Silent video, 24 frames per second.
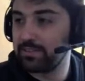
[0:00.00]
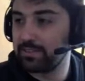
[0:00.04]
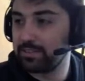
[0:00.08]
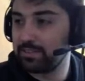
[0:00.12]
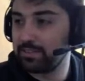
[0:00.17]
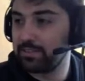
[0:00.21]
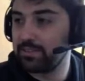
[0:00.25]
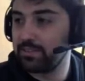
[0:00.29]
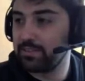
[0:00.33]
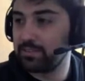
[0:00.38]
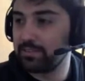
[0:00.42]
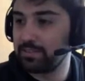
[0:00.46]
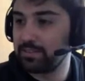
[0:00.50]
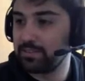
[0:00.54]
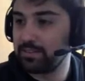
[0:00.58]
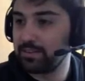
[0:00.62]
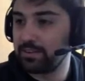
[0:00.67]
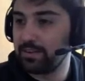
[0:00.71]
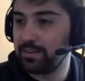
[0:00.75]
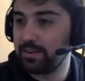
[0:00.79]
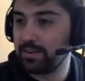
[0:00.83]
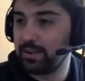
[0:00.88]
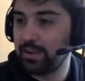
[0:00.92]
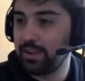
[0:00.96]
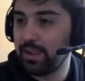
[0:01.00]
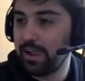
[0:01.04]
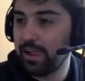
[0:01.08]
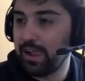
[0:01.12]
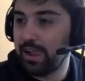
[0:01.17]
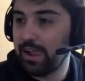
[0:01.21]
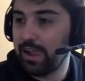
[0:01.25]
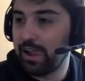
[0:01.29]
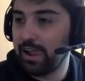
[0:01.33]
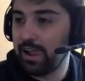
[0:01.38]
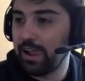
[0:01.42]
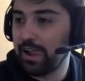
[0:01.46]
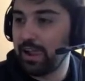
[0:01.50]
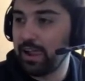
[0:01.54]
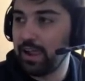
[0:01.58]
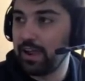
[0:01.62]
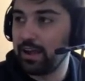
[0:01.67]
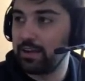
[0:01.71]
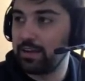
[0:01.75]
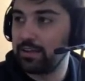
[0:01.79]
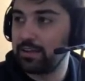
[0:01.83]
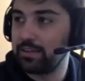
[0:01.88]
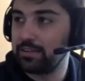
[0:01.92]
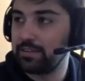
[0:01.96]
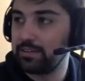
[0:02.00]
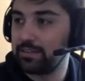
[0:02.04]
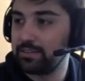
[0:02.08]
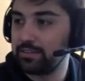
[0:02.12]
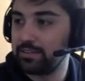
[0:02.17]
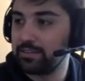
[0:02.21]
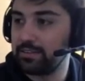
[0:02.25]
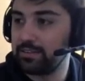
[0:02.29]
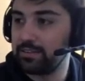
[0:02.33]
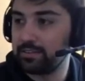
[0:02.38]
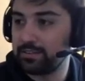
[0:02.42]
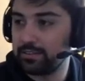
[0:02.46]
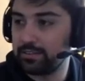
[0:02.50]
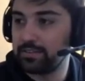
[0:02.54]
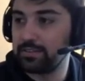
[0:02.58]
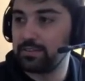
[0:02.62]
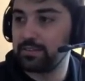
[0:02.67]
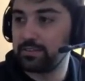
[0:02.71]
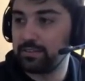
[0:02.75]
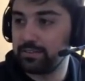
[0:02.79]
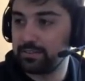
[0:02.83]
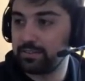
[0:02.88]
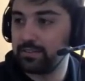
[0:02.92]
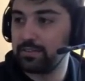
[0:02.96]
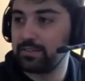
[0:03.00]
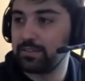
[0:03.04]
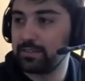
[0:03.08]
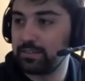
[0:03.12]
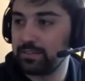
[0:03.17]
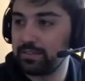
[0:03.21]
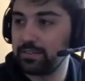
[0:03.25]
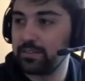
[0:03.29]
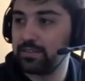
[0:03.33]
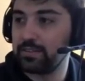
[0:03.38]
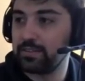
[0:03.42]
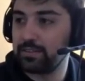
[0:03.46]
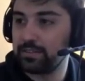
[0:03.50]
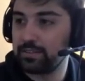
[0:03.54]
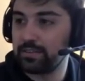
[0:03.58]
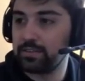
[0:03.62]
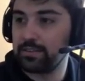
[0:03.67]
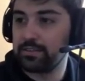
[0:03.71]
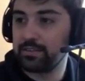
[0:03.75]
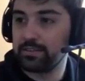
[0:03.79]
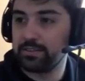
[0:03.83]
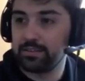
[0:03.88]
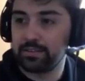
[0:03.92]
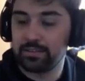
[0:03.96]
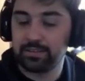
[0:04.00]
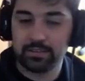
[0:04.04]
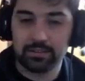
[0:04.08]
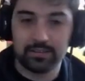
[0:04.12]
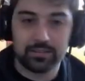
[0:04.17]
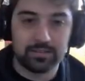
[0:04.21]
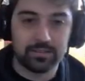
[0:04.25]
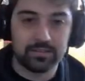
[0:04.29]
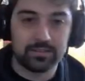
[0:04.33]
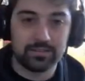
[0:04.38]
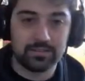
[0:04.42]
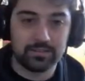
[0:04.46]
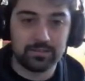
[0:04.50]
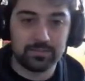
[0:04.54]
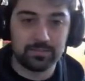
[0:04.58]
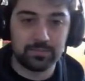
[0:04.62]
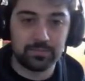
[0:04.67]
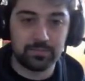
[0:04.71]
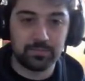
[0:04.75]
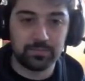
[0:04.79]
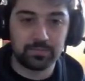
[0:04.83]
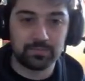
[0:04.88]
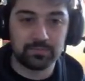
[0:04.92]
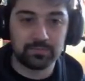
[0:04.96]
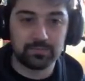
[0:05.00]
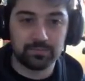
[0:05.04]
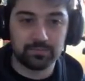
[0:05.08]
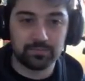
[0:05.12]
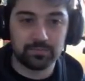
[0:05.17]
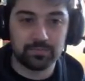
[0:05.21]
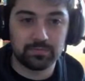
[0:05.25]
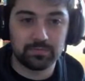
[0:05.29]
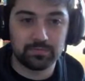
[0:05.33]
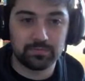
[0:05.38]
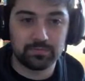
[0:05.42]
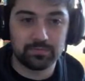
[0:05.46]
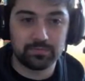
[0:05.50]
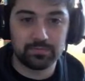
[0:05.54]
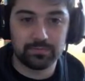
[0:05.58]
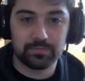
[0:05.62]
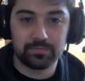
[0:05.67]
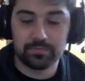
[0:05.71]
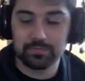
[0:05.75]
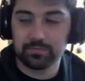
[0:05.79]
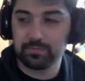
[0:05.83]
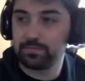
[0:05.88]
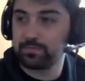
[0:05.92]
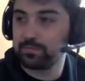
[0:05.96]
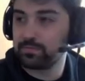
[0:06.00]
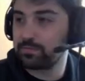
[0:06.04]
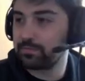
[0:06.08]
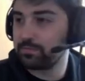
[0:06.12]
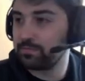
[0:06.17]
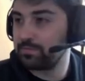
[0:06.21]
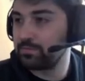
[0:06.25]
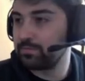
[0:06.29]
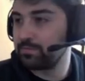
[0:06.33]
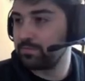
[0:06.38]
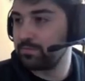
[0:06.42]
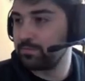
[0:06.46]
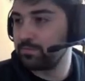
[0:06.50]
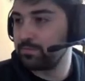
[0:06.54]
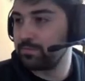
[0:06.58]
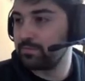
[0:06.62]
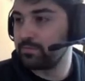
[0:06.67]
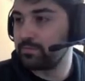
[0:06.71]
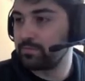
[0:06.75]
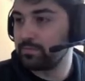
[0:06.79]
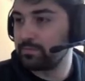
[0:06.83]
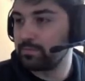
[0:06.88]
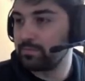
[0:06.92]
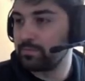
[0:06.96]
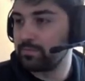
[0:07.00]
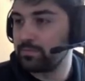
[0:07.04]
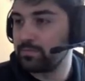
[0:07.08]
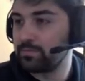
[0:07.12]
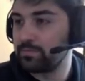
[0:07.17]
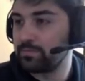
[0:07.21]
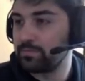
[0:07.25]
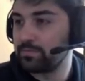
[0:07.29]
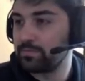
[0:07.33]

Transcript: The person shown says nothing.